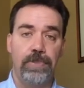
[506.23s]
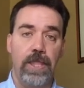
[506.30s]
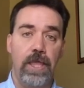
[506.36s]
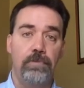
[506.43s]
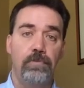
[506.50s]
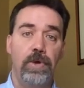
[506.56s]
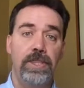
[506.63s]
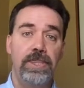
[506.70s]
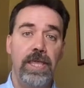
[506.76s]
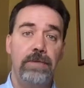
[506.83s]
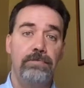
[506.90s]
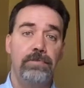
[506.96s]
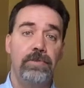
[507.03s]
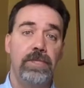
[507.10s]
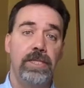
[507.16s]
And what
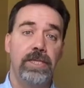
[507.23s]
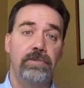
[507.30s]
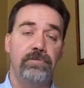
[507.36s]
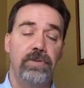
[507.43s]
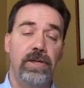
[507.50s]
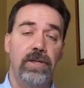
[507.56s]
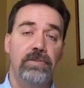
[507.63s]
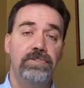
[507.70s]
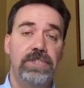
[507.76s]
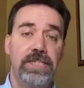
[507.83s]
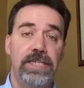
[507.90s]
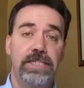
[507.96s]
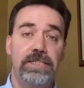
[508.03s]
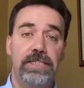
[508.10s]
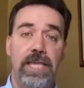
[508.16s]
that involves
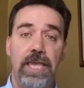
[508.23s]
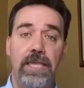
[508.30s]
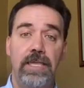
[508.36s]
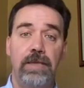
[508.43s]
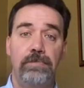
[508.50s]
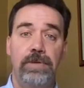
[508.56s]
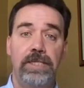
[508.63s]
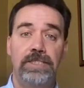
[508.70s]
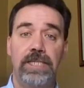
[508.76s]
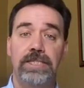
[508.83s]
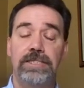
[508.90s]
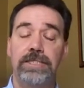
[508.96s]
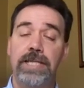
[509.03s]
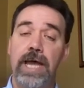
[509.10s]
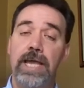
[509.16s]
is taking a pitch
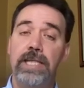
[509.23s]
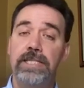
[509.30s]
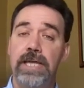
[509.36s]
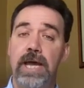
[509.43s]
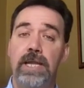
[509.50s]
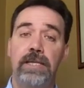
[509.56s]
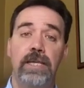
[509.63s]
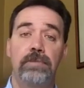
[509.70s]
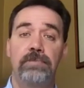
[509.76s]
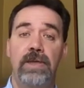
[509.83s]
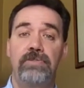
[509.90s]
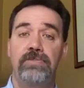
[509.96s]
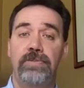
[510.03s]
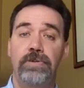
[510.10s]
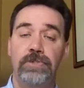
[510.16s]
that's diatonic in my
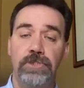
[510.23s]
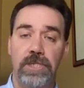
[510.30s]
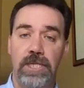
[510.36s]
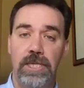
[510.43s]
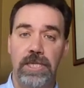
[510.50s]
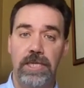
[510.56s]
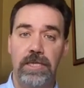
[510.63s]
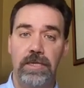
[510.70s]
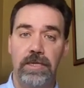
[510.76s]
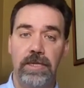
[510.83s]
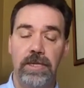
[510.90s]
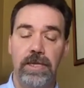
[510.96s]
first key